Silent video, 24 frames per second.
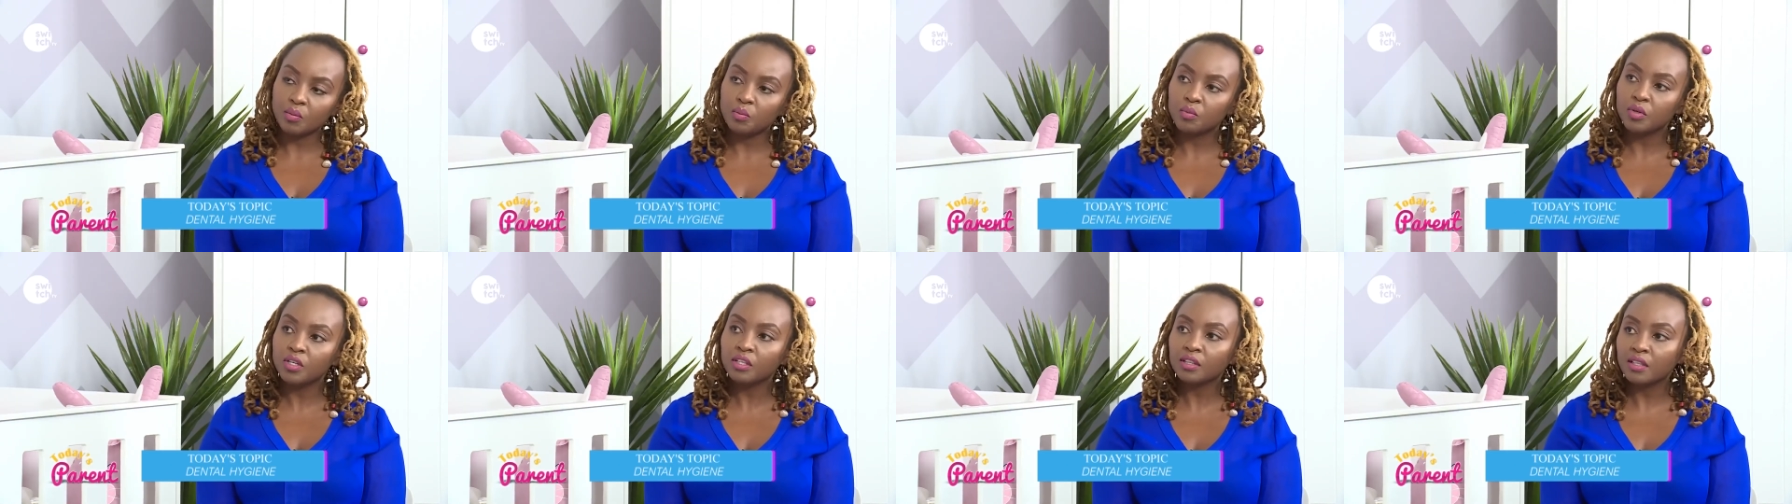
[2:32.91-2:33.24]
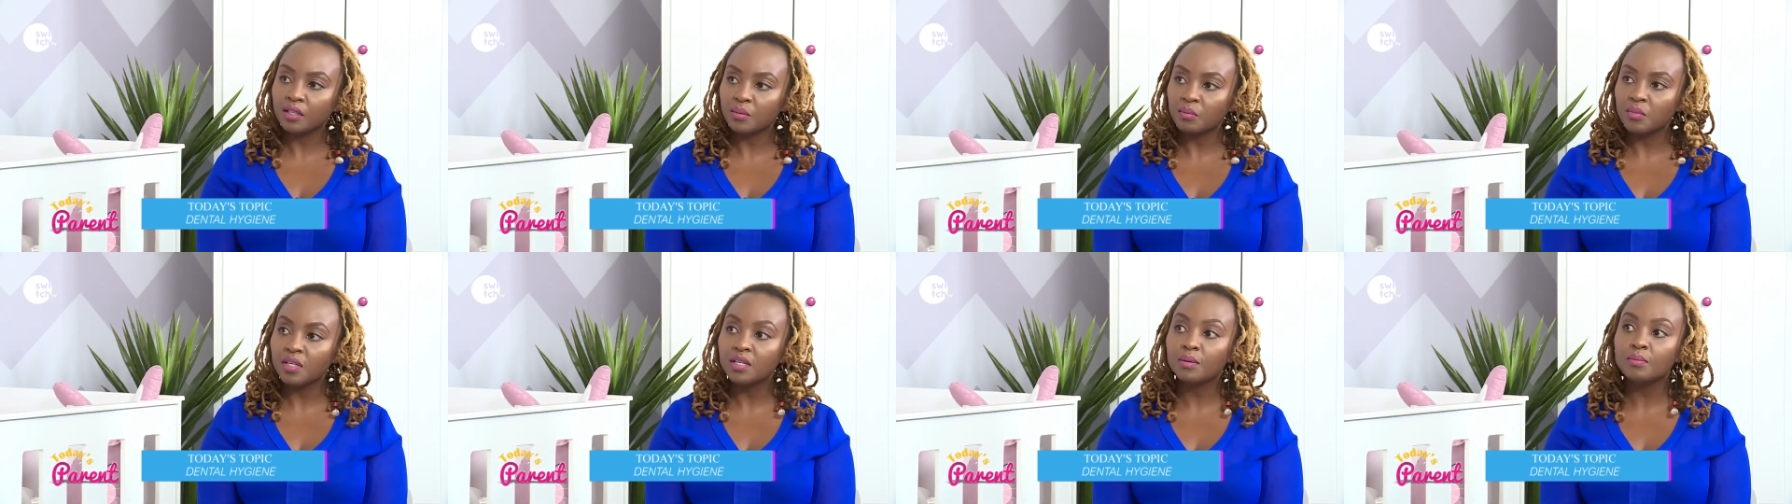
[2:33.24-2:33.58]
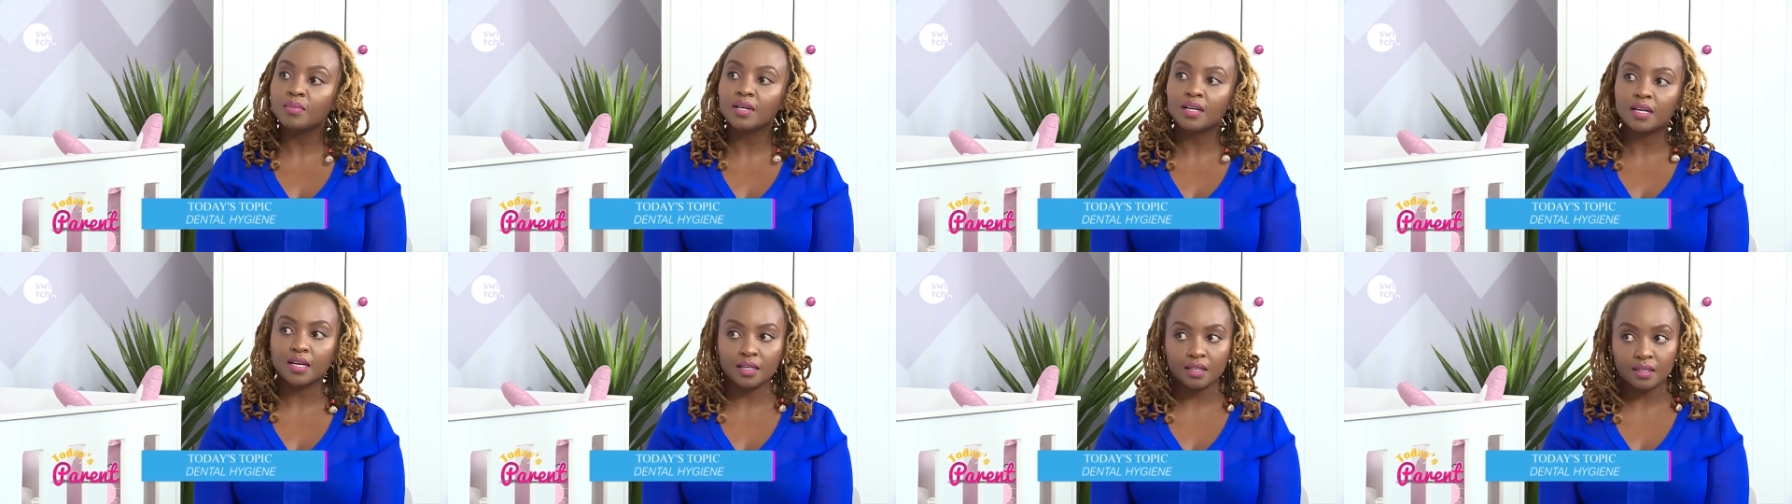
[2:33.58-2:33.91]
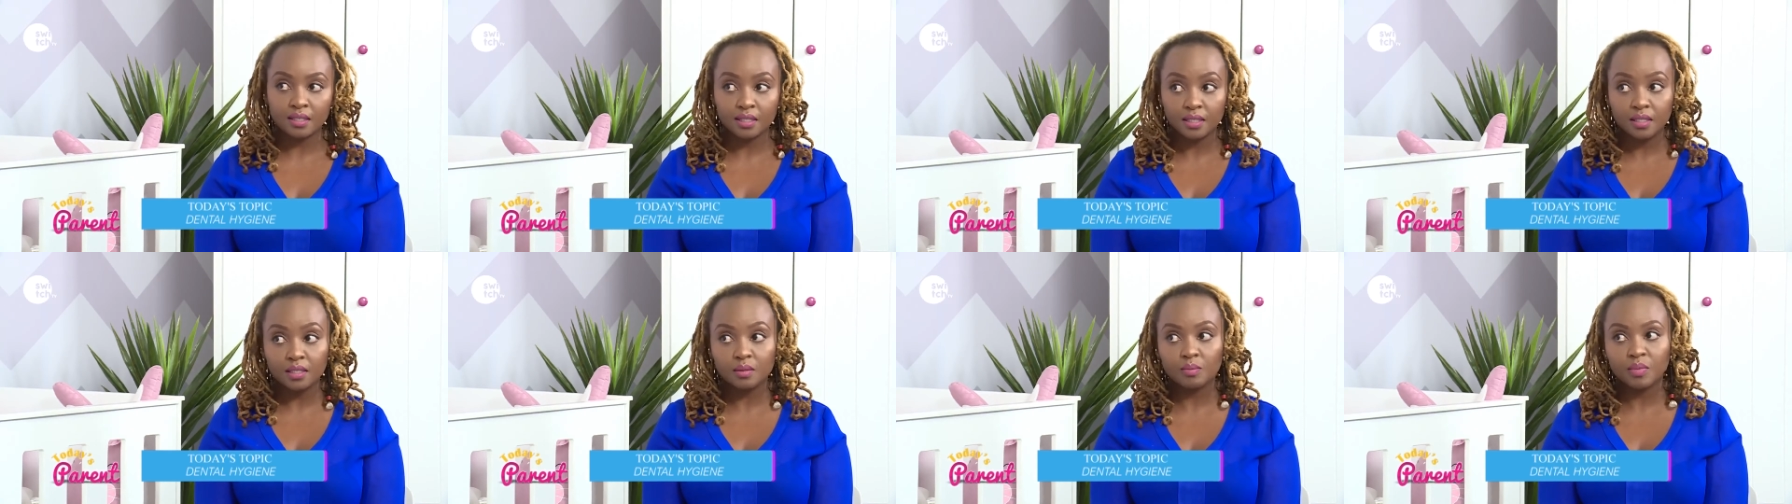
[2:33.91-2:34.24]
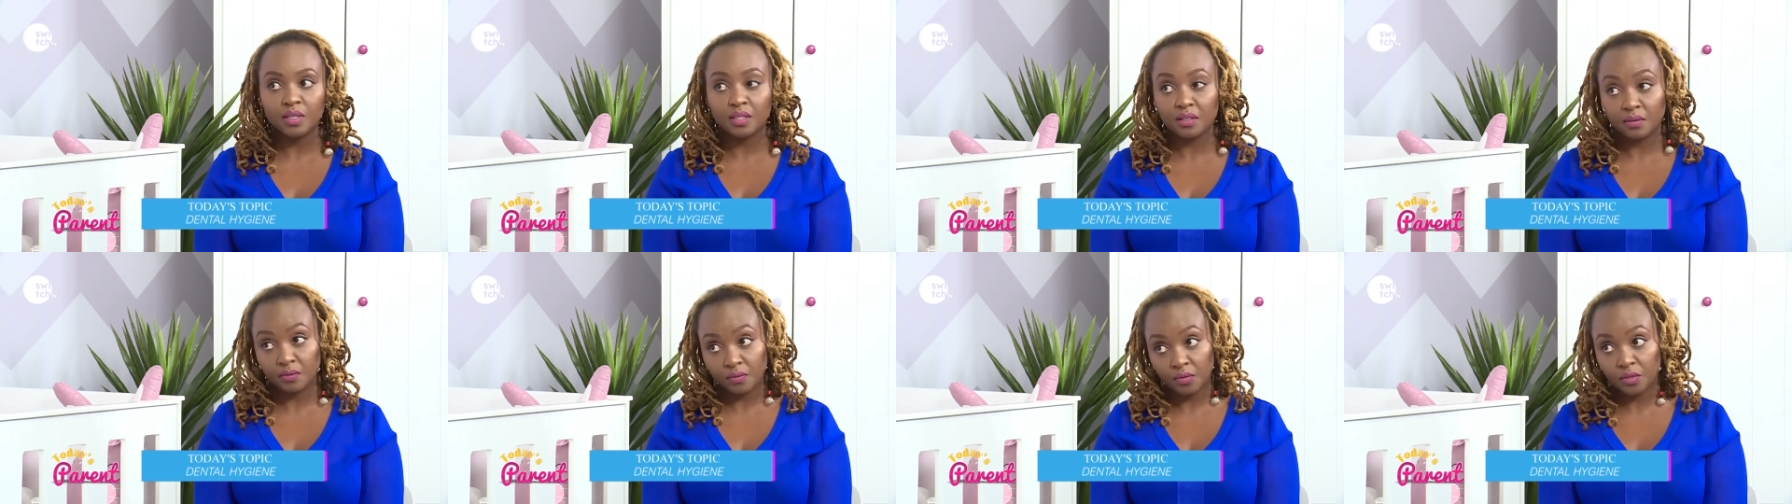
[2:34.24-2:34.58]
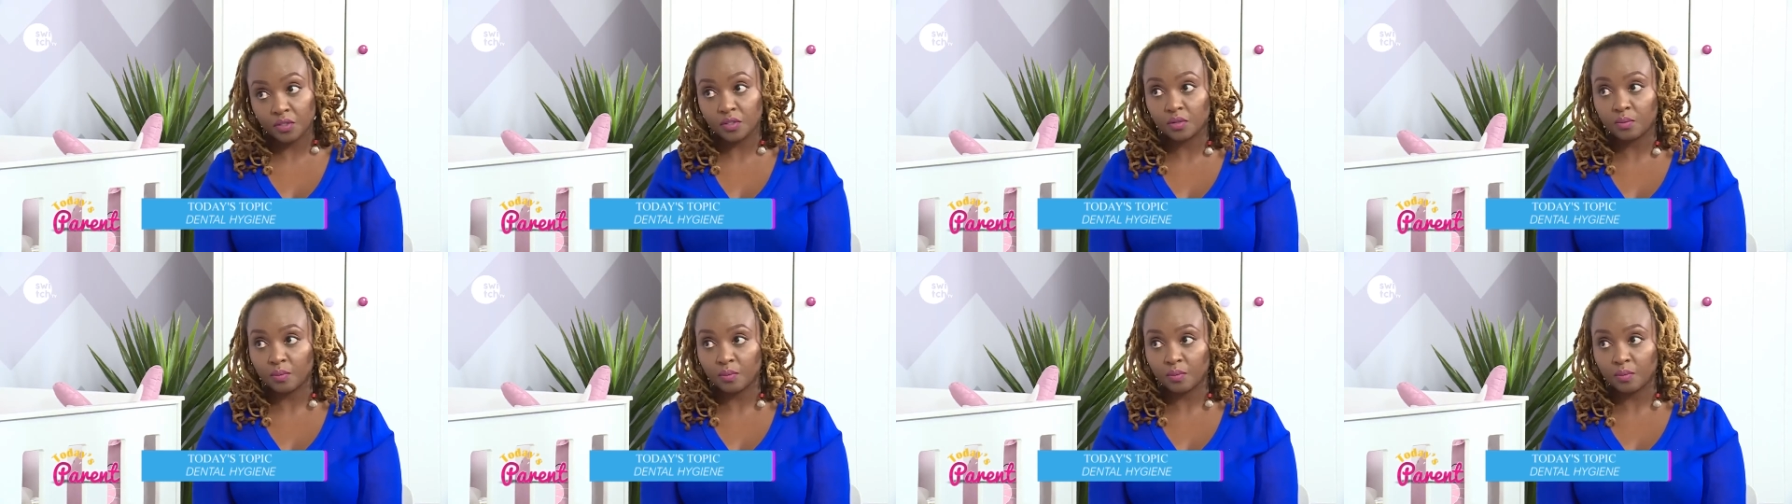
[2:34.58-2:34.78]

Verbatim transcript: they can bring them in, but at least by the